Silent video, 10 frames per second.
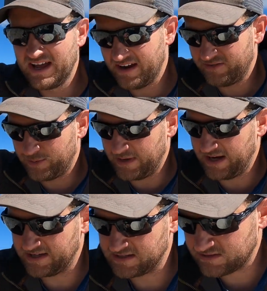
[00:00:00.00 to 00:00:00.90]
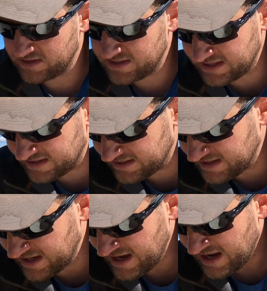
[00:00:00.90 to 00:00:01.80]
everybody has tortillas,
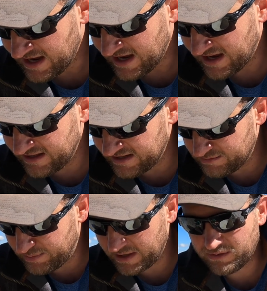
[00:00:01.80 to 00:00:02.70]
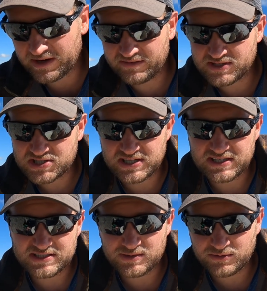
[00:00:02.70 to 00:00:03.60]
and then you pick whatever
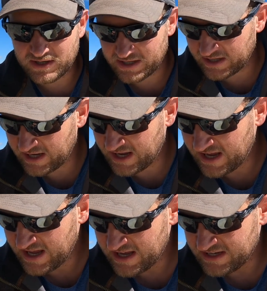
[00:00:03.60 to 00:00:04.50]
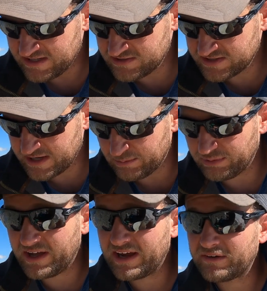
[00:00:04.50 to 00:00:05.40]
cheese you want. Usually a
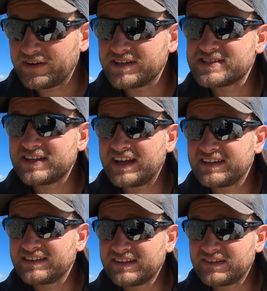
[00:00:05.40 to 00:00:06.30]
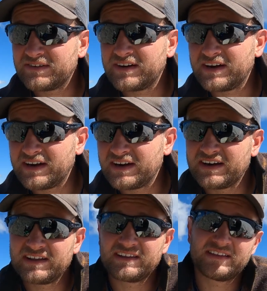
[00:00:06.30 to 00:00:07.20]
block where you slice it,
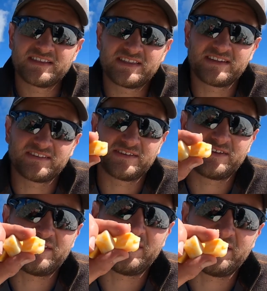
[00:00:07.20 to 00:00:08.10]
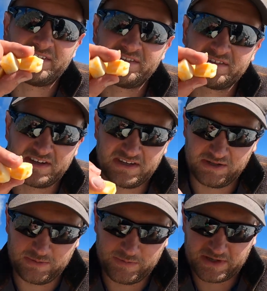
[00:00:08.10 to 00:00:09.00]
or these little
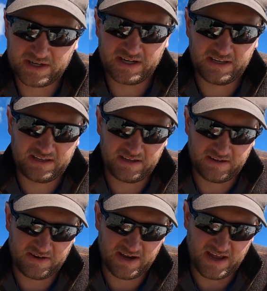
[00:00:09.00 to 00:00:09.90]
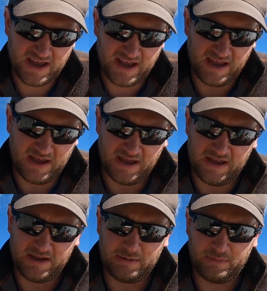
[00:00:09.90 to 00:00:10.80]
cubes are good too.
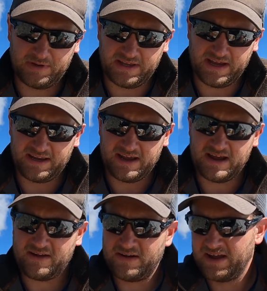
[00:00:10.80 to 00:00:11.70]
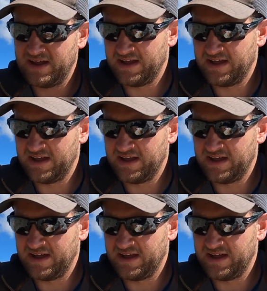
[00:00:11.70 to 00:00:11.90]
You put that down.